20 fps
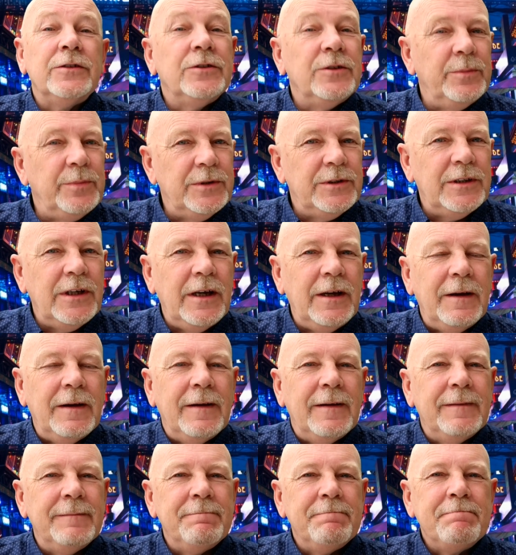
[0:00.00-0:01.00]
to Pattaya,
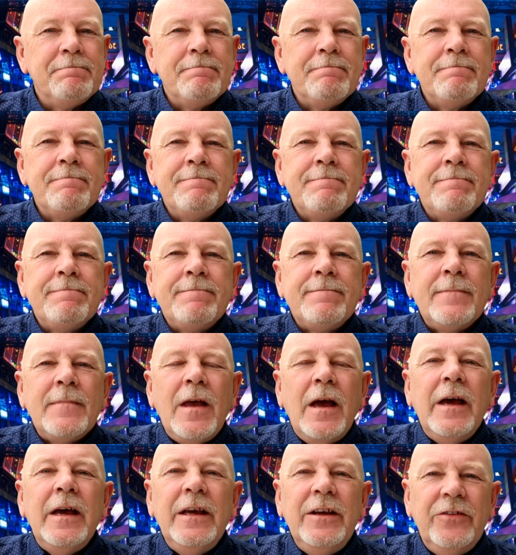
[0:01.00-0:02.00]

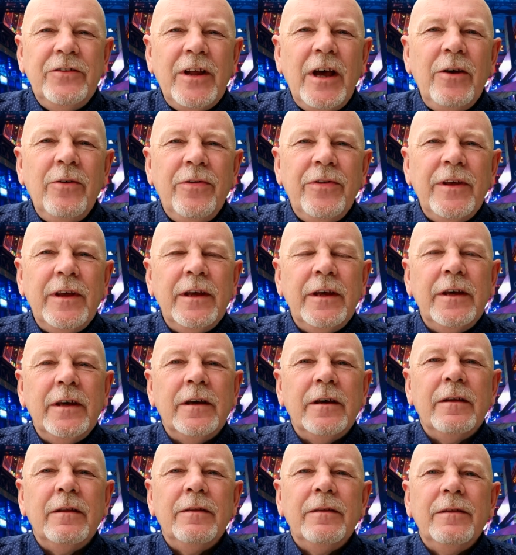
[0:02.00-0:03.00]
he's now
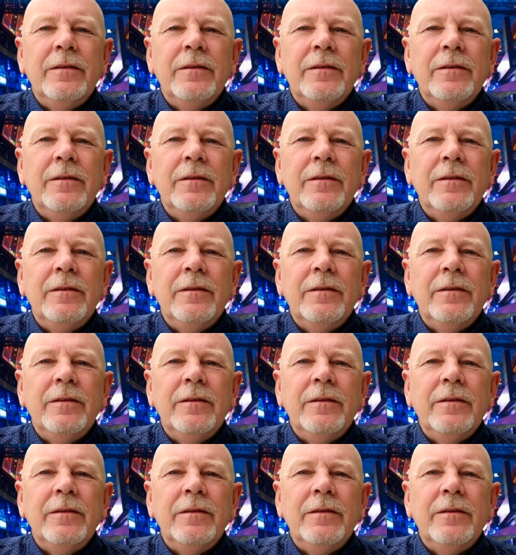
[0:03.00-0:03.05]
thinking